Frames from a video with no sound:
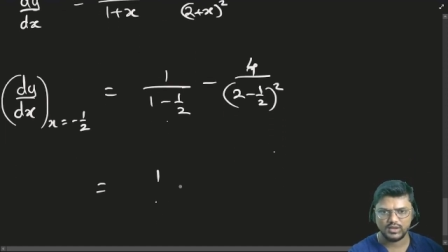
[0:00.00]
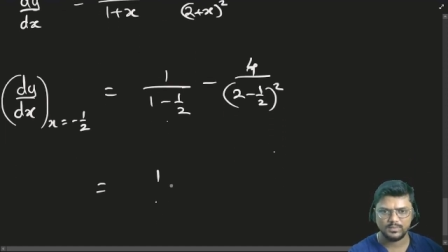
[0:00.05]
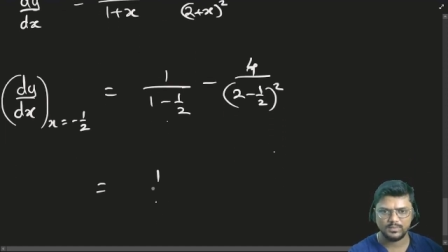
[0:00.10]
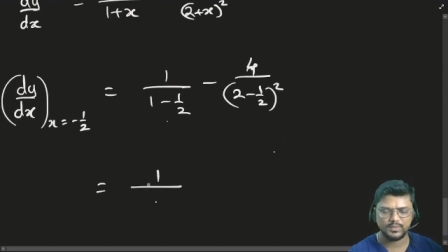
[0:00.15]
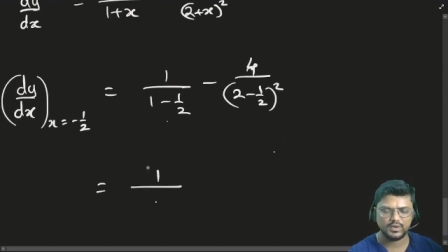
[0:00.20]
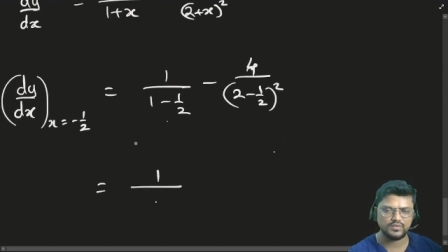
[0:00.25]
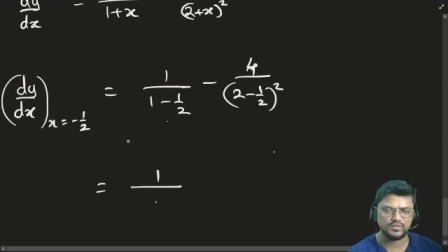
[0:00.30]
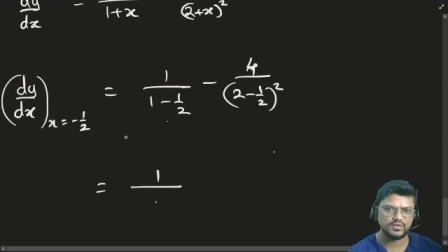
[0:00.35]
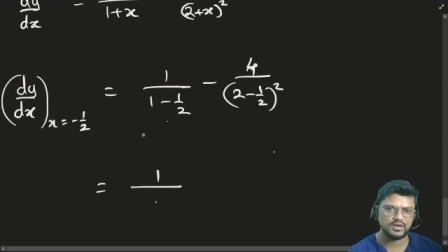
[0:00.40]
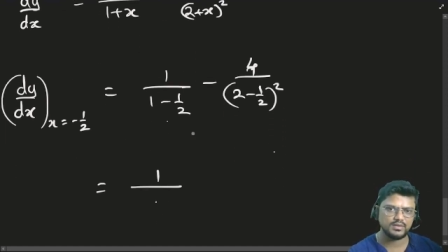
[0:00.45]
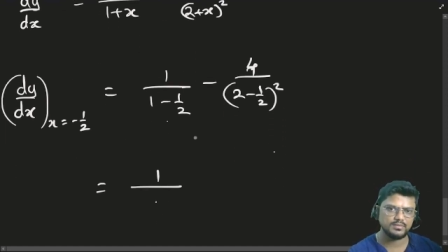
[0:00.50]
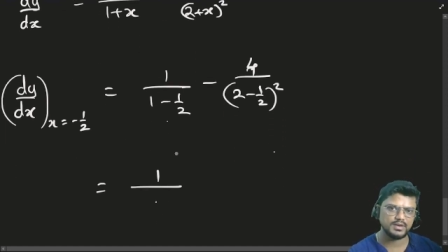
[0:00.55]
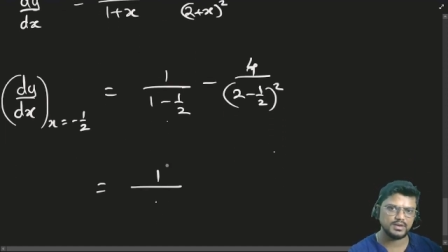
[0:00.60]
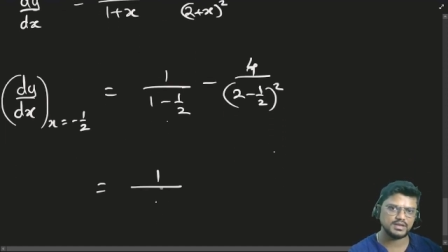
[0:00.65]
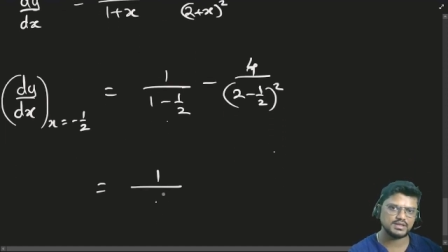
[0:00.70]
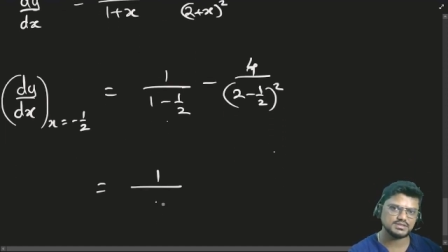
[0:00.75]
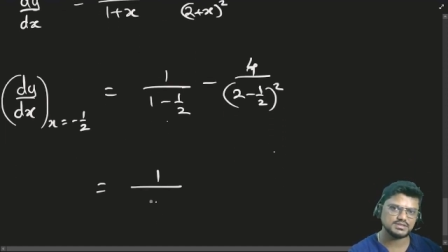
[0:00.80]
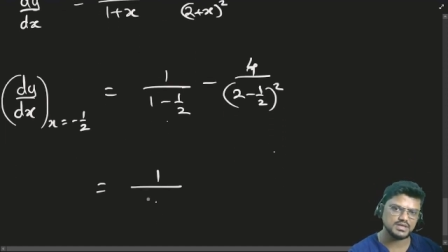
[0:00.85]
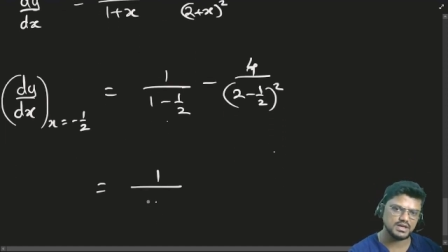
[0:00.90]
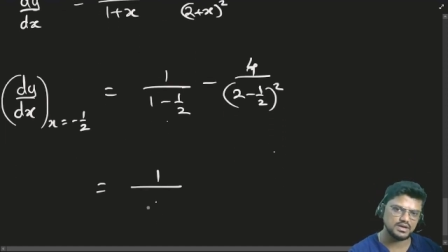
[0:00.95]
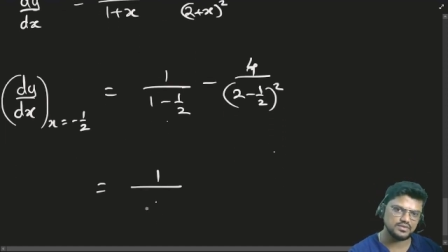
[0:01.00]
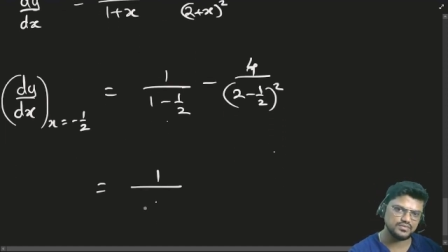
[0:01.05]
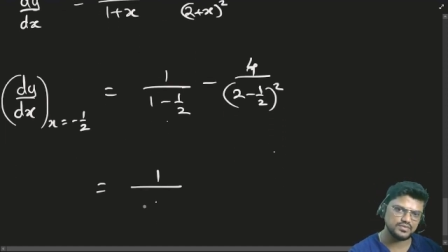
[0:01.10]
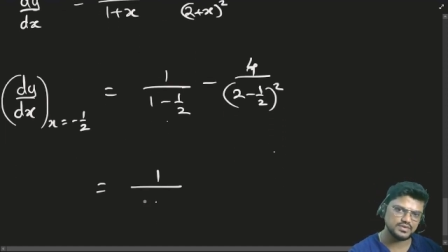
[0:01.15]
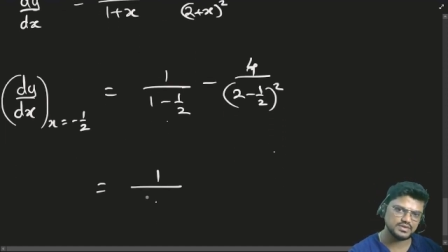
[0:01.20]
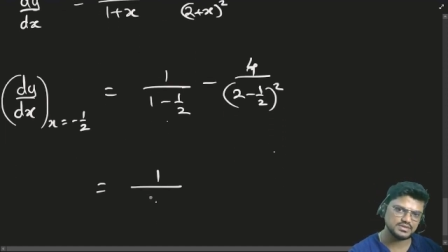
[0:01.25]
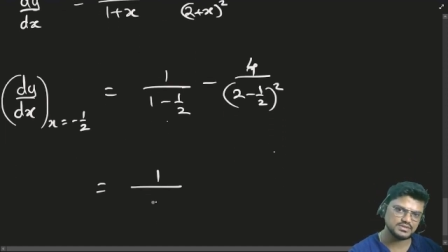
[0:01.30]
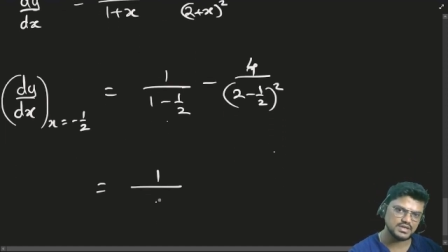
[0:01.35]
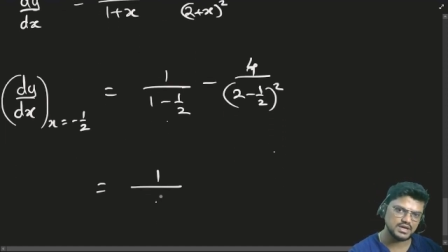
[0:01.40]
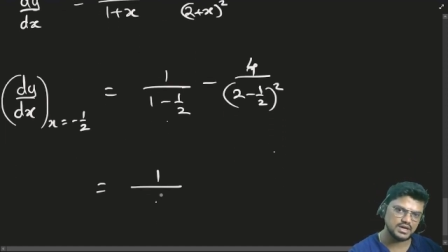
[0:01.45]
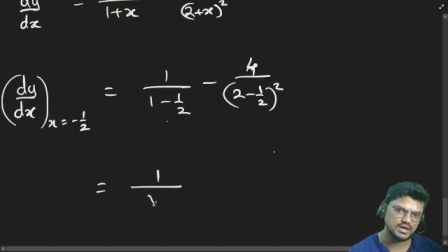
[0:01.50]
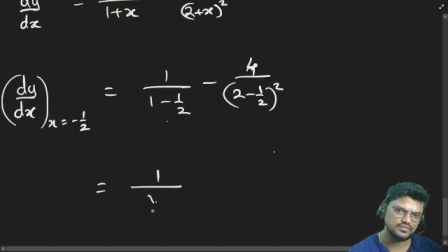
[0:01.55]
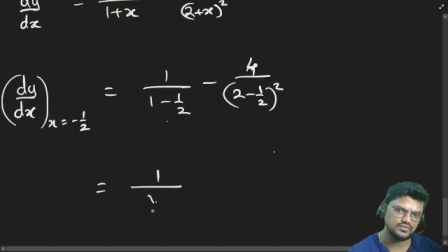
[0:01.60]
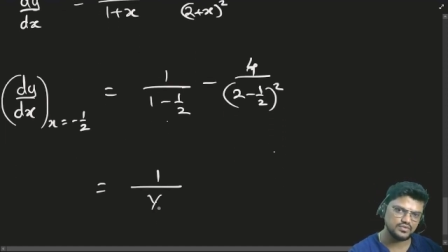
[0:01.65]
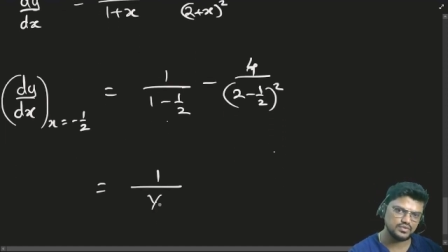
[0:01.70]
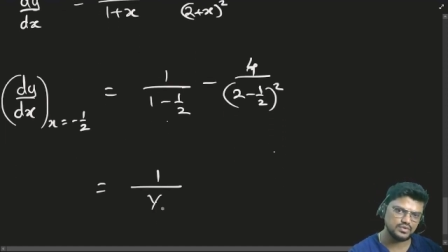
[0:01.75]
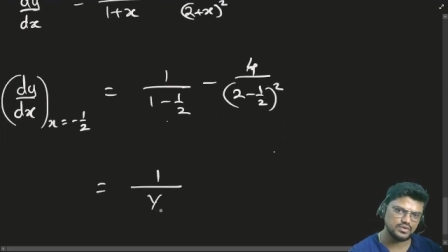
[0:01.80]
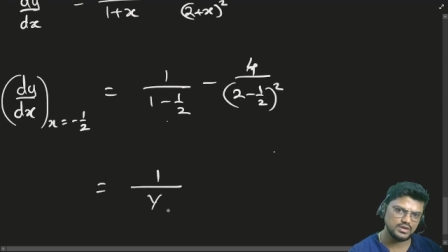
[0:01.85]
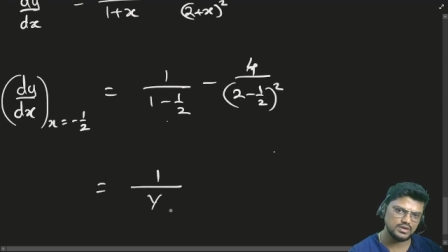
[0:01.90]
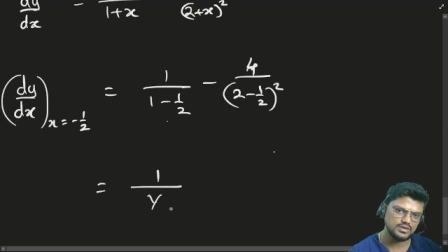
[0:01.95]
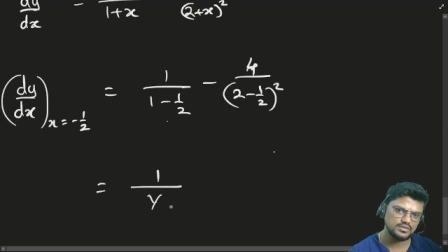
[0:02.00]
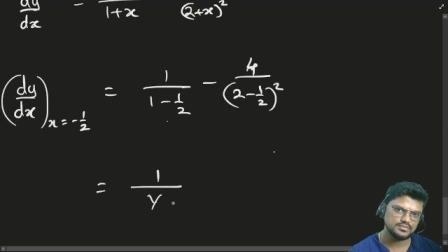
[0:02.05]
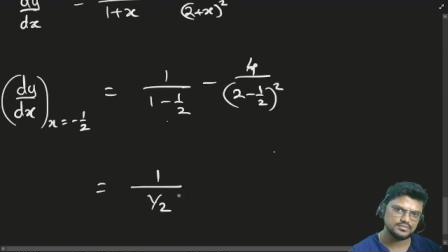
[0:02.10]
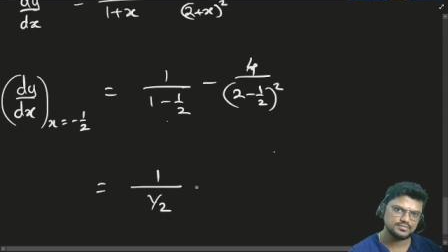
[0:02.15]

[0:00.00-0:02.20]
upon 1 minus half is half only,